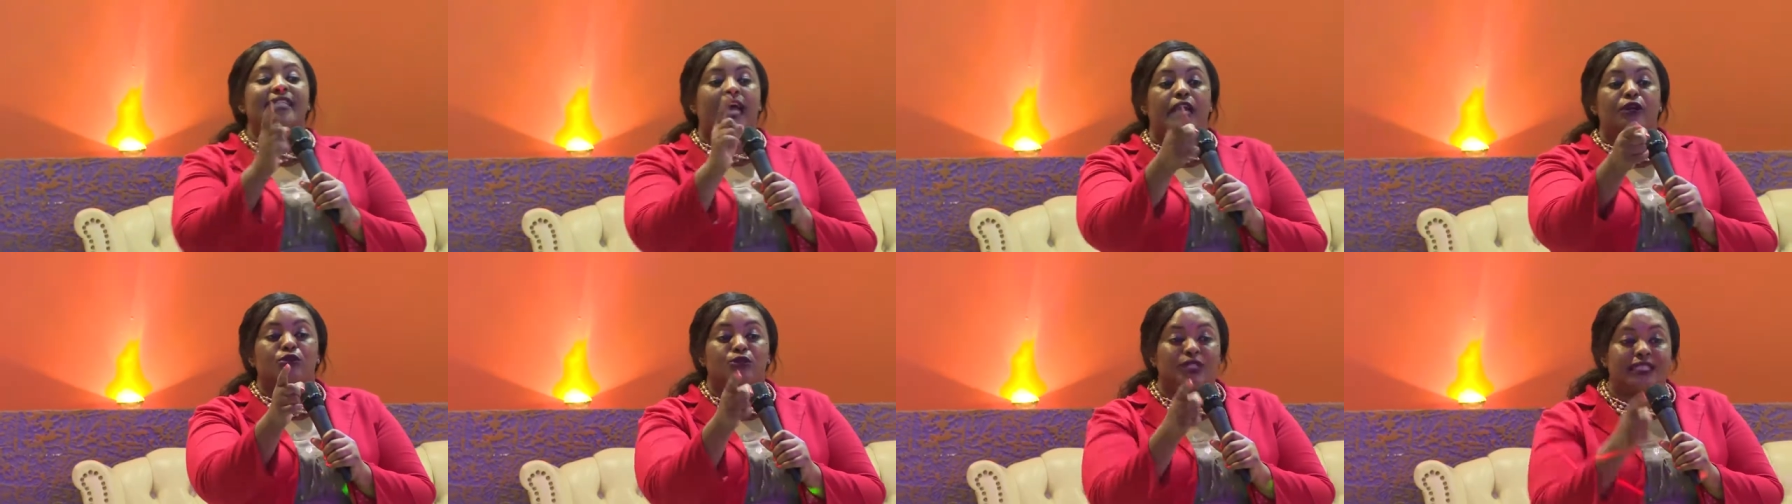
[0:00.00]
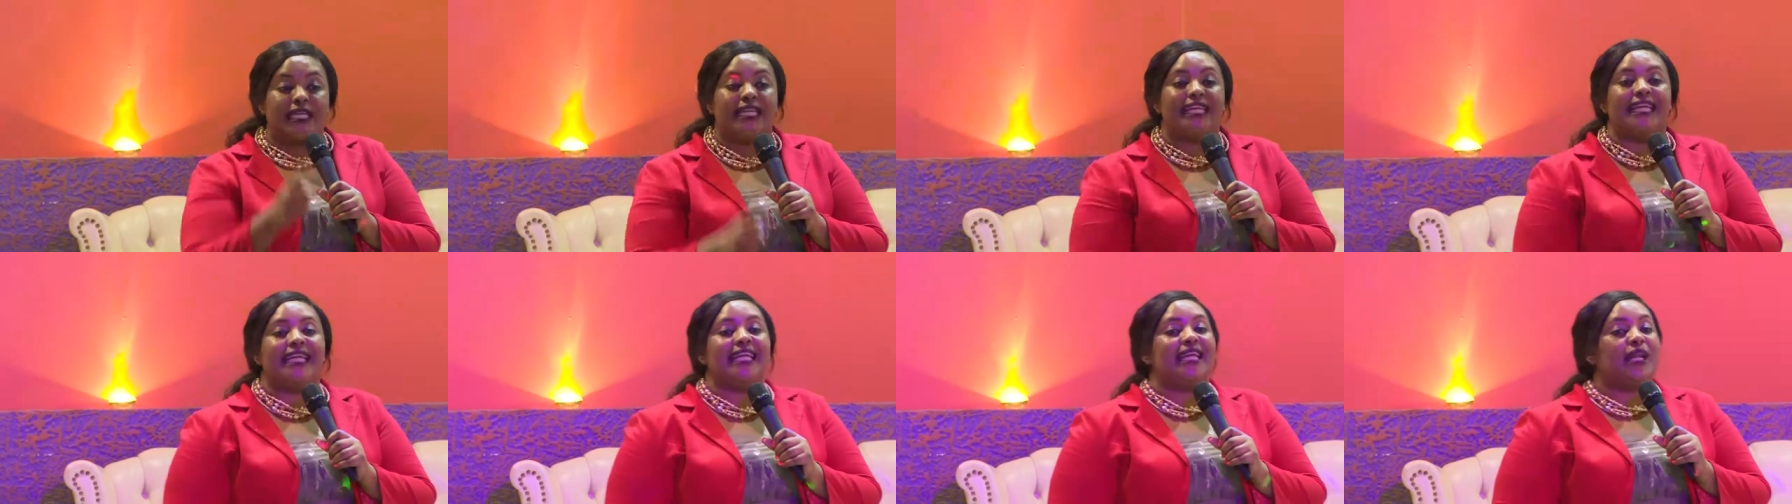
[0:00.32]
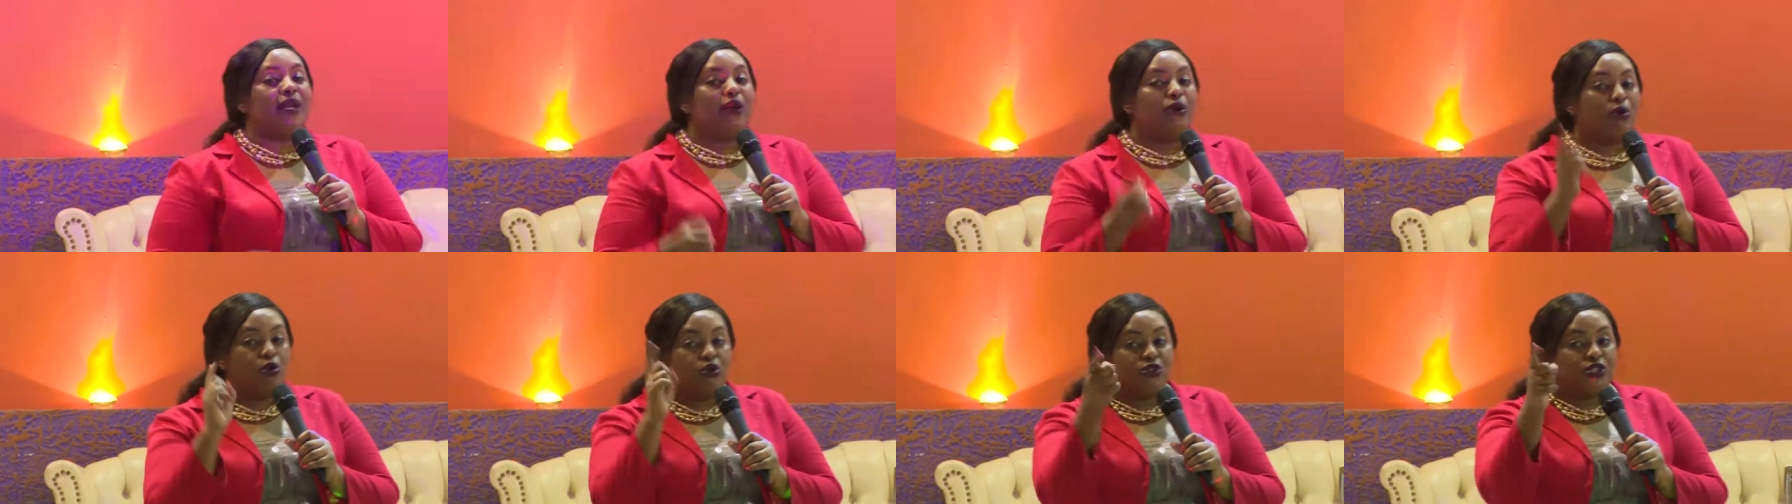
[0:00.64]
the
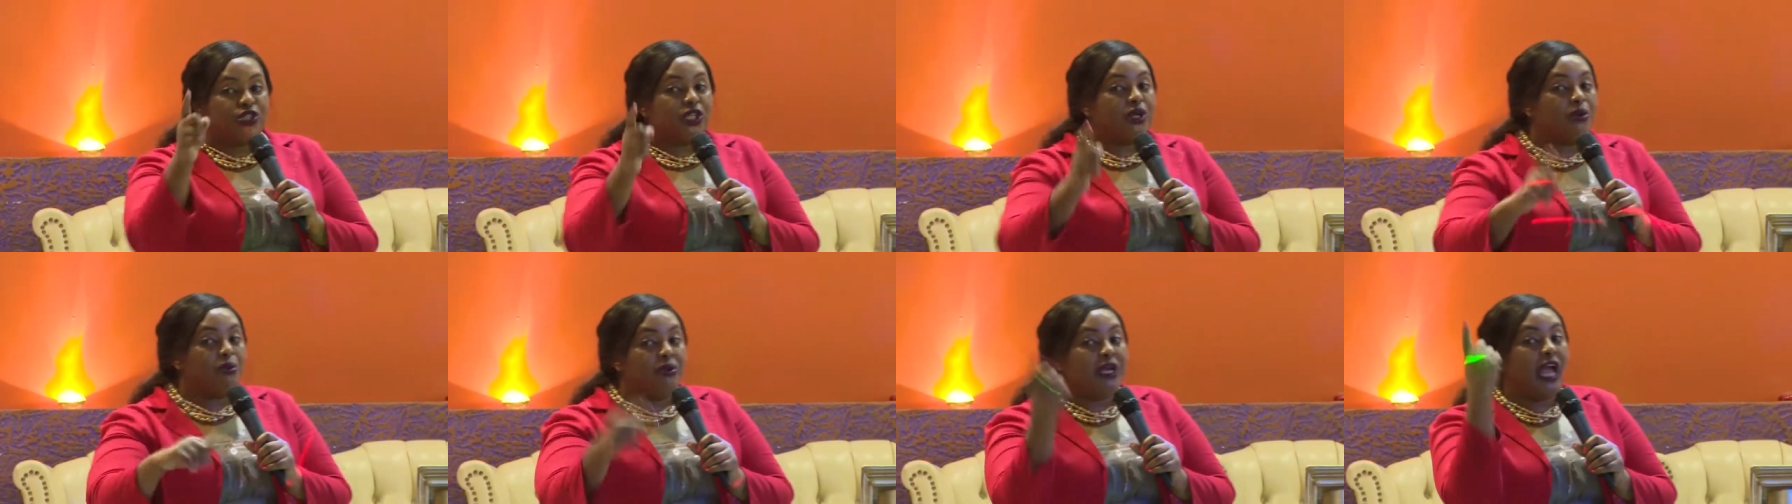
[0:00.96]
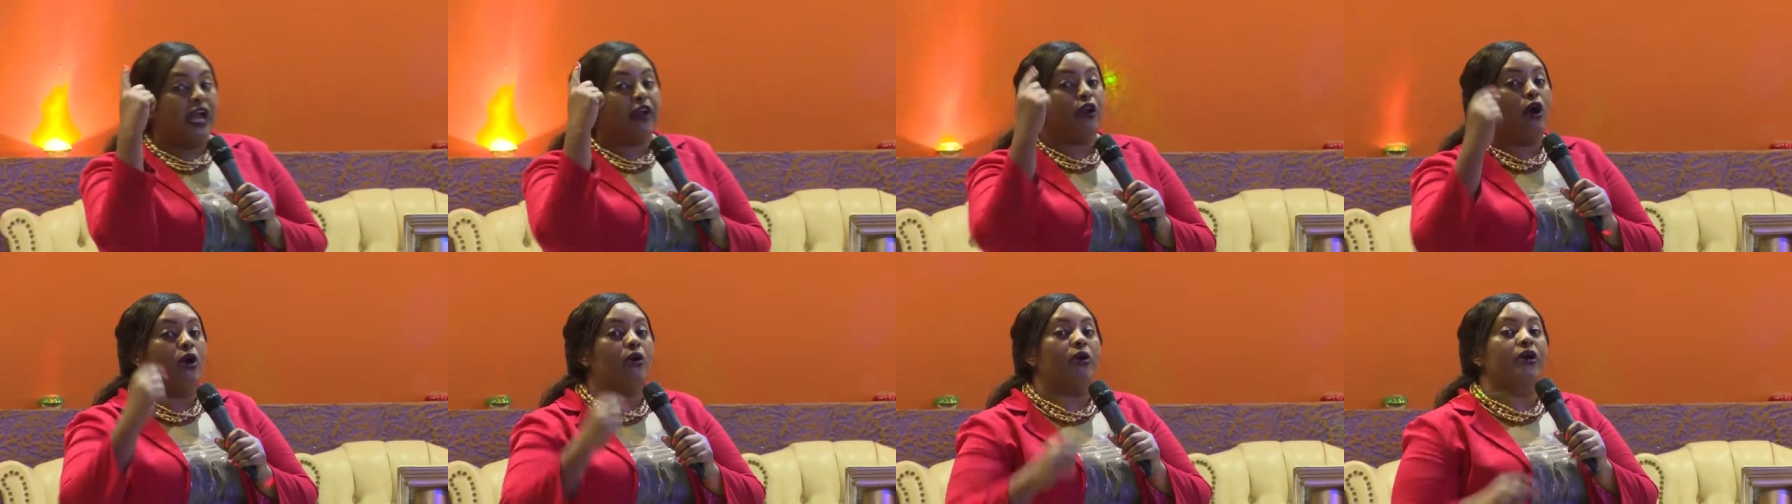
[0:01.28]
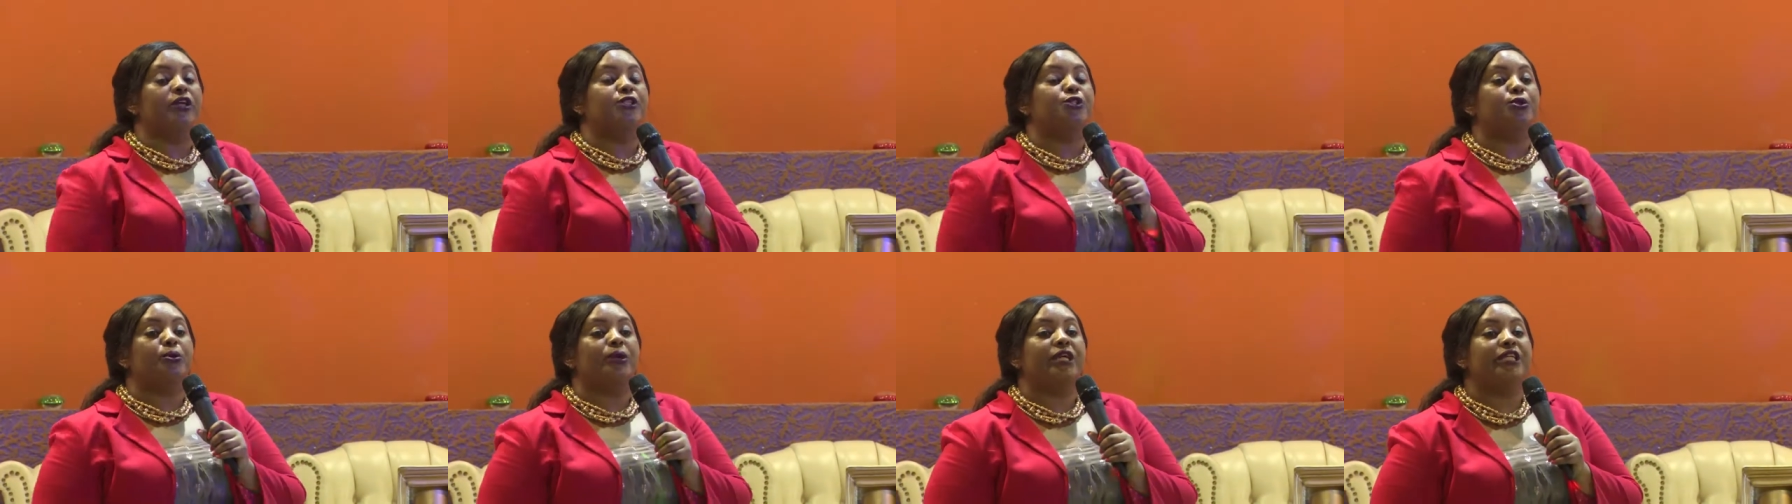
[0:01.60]
routine route, we are not
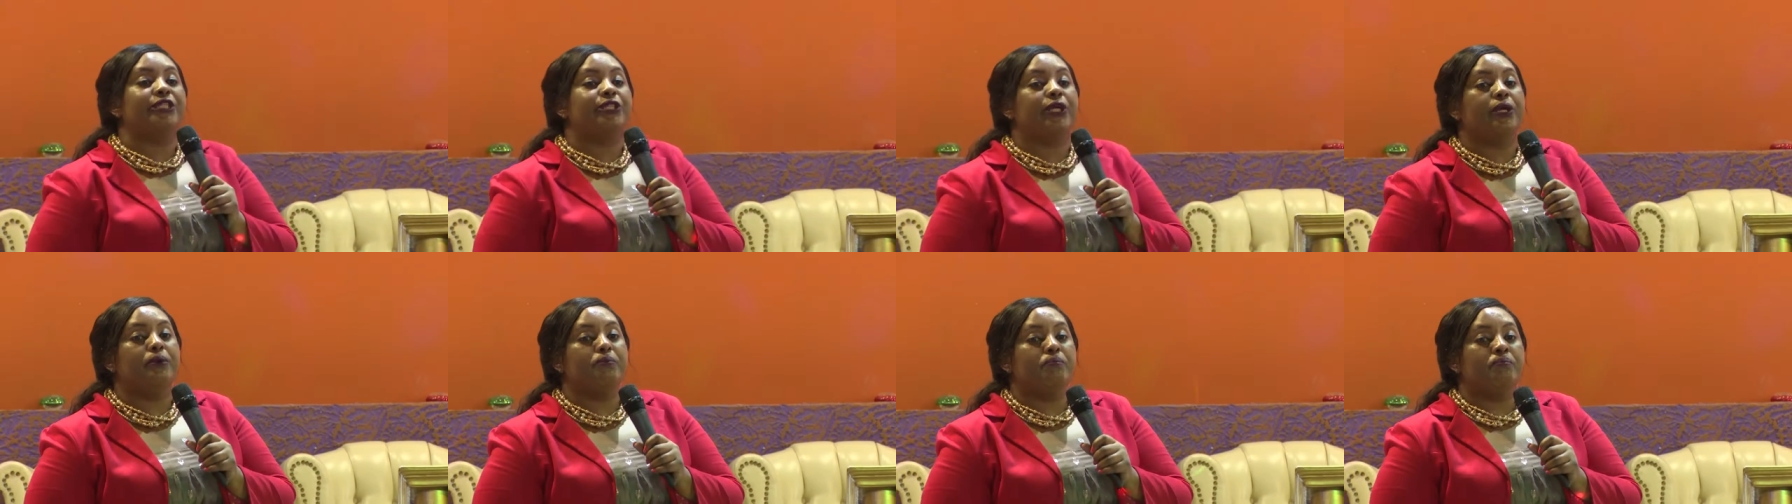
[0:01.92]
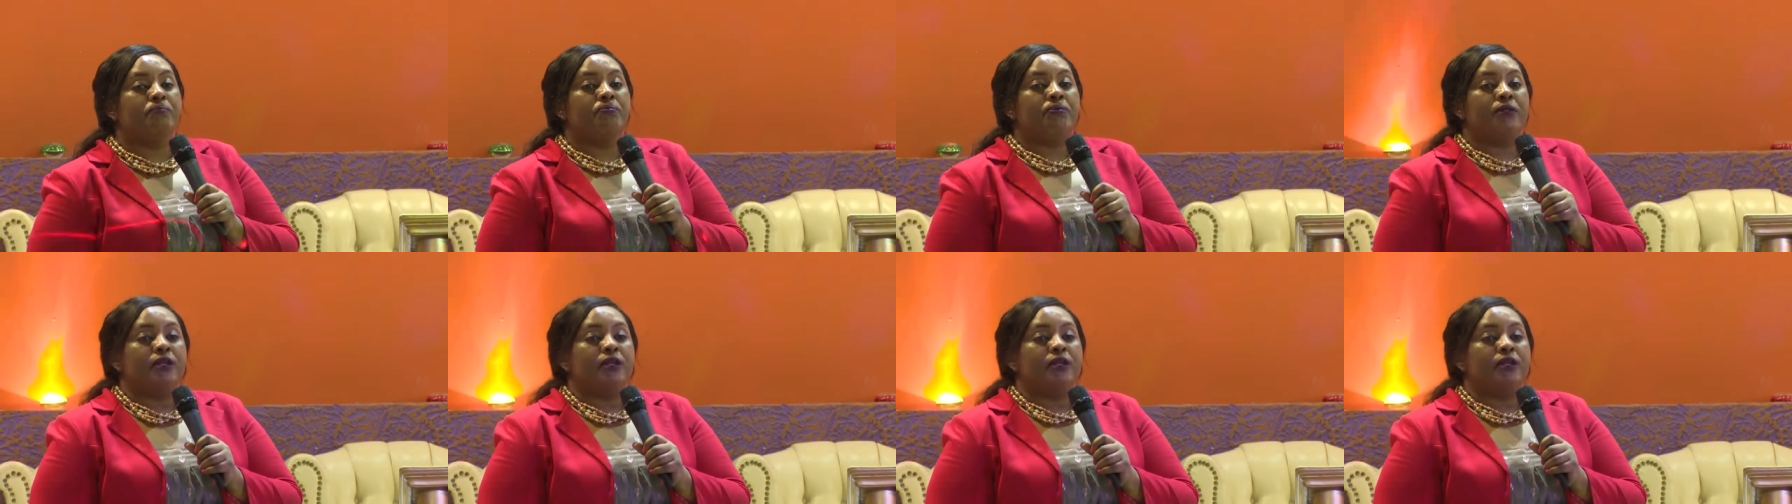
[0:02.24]
going to reach him.